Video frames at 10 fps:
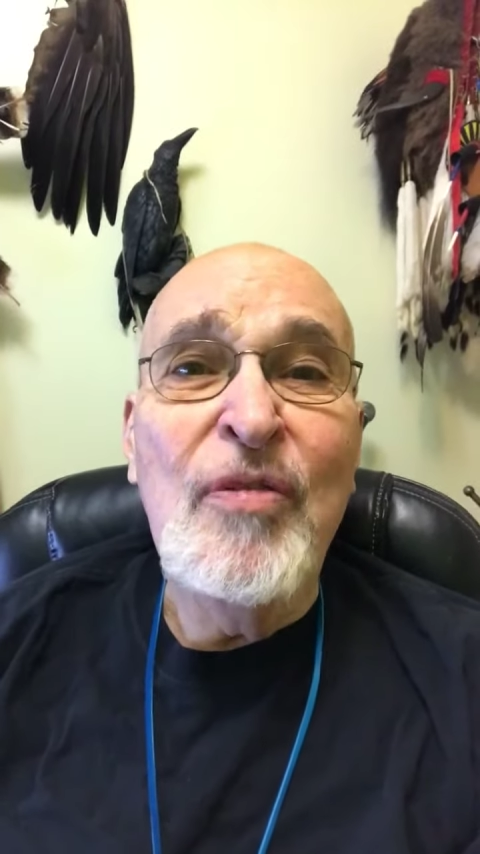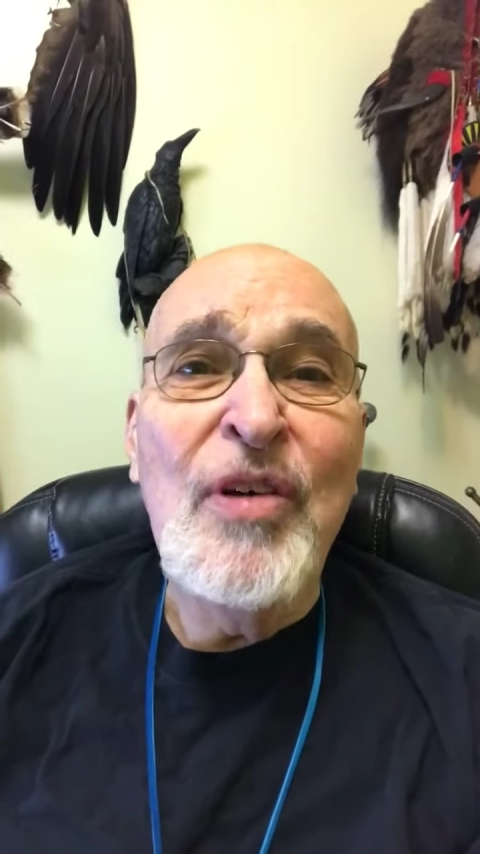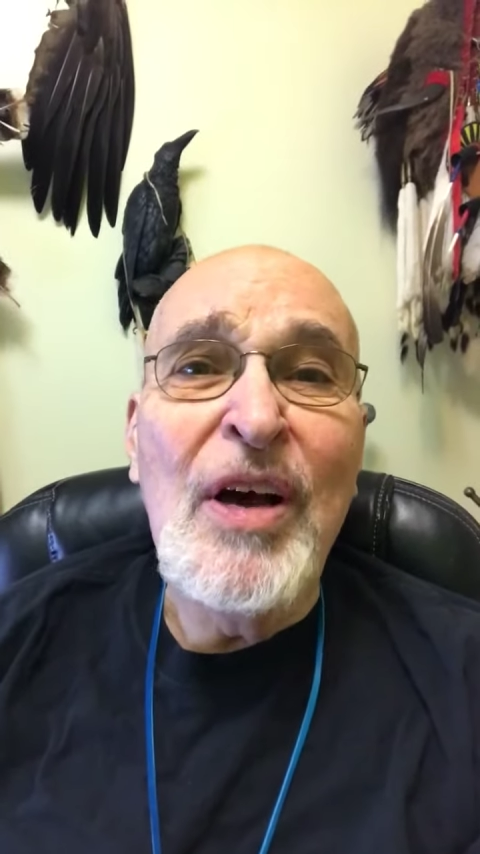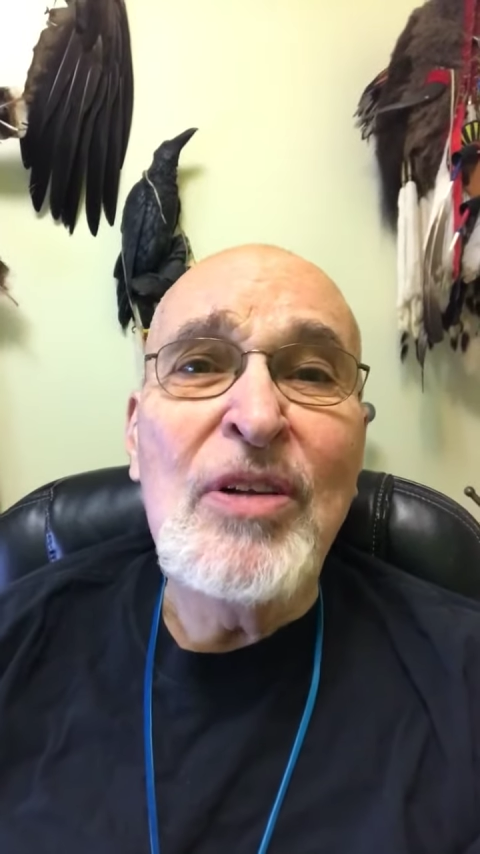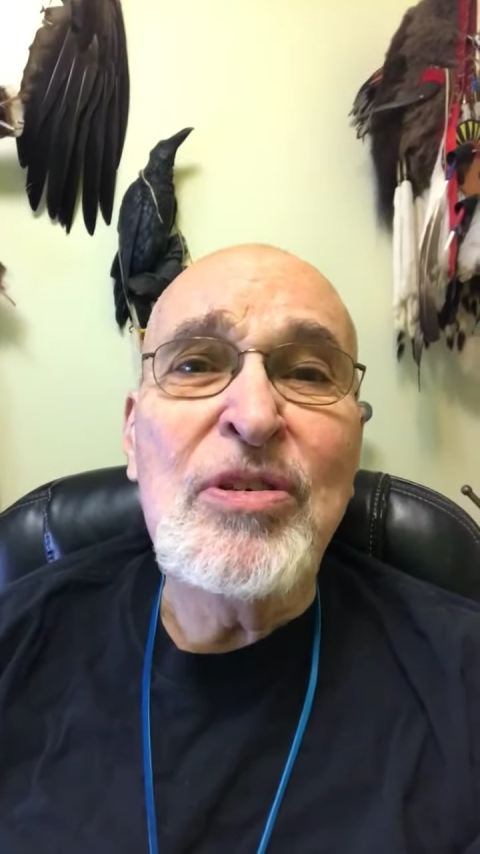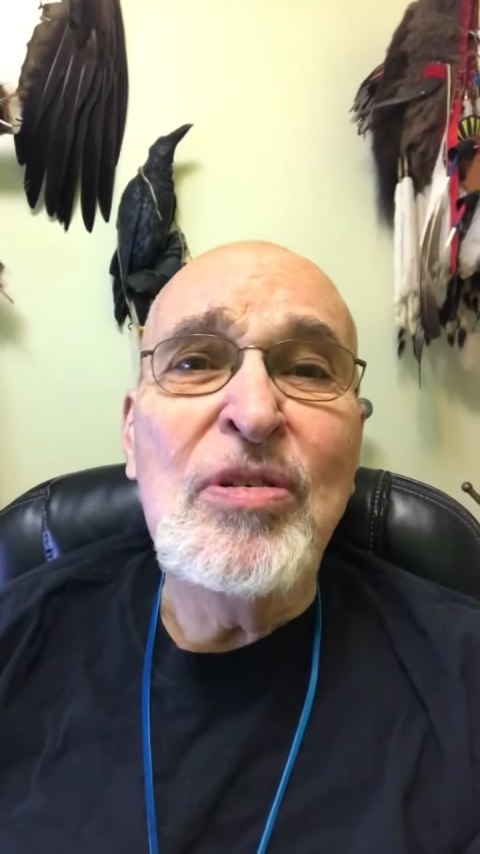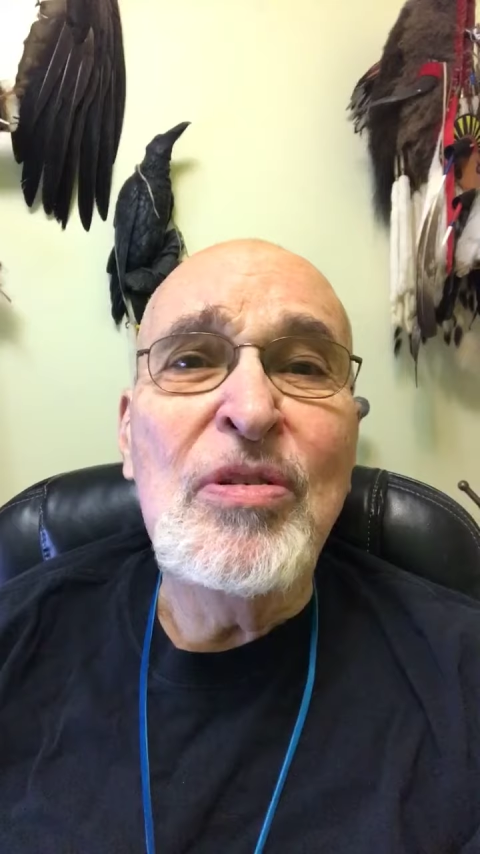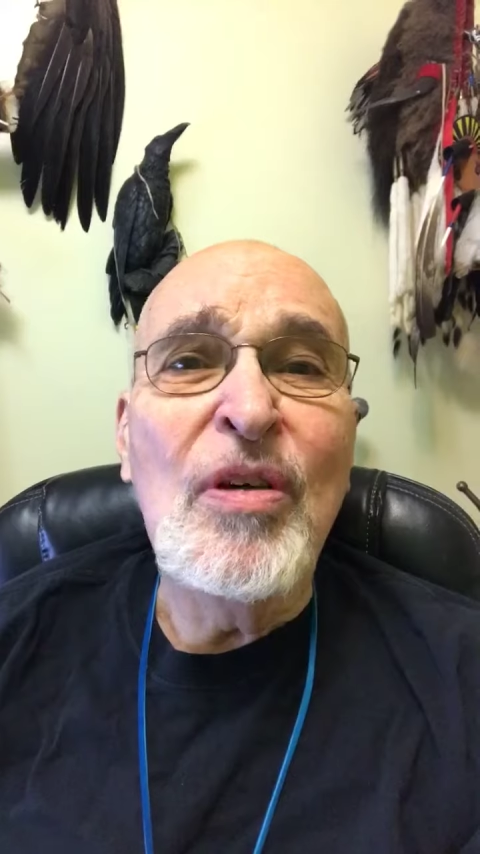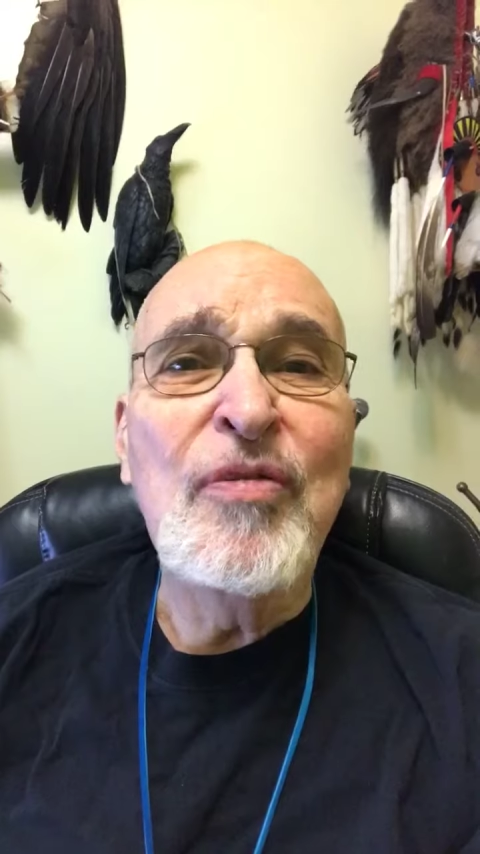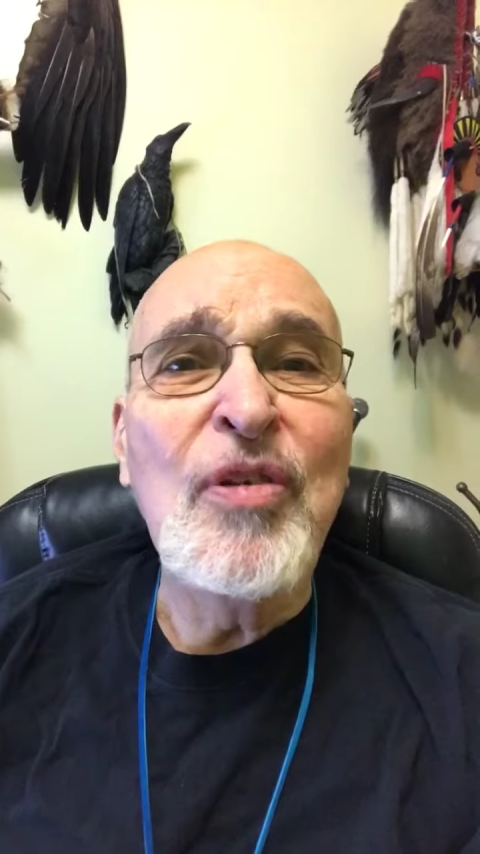fell
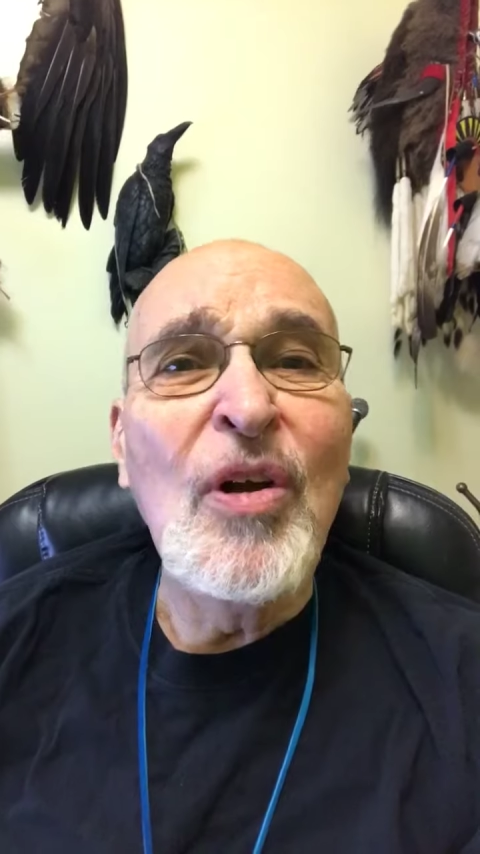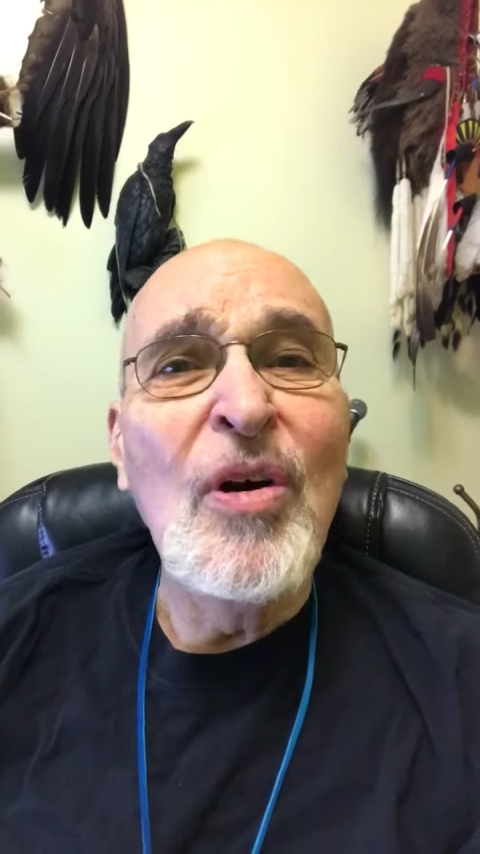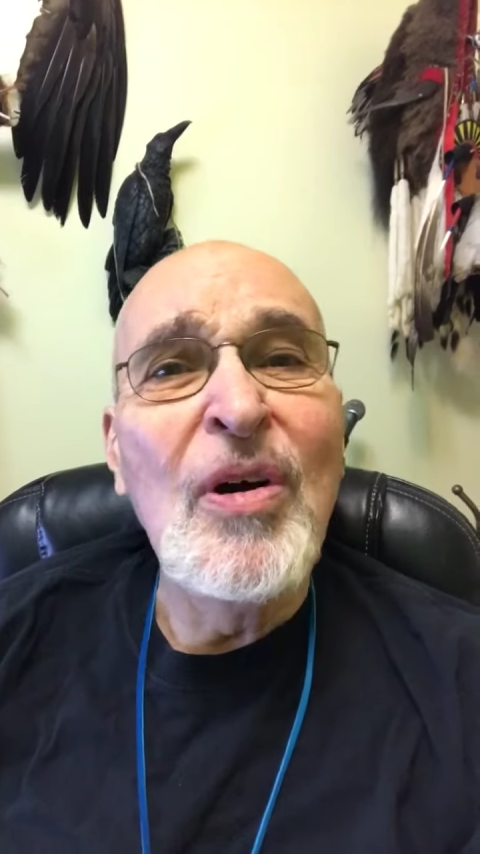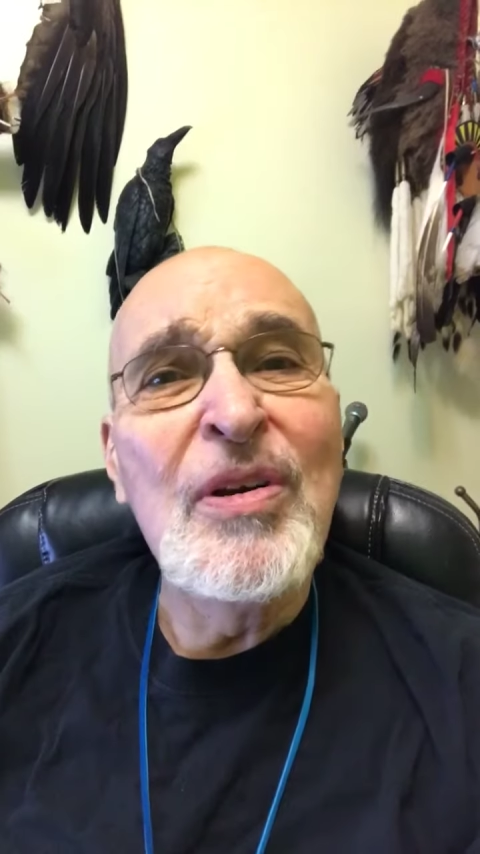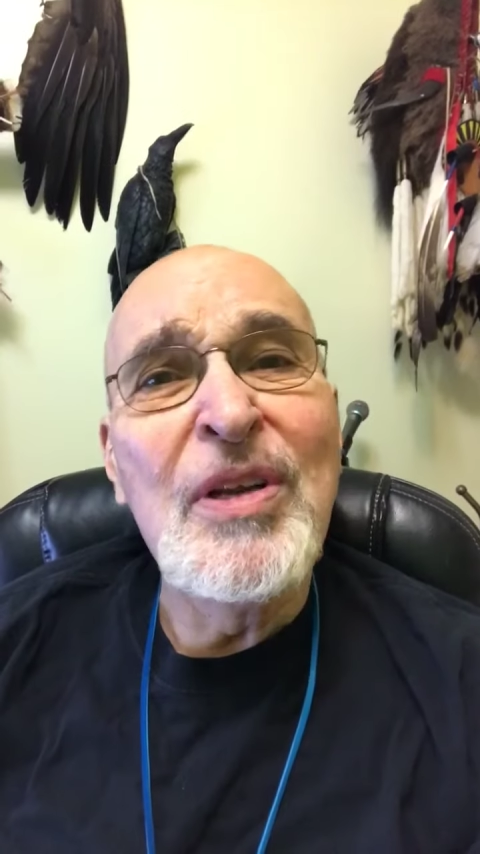to the floor,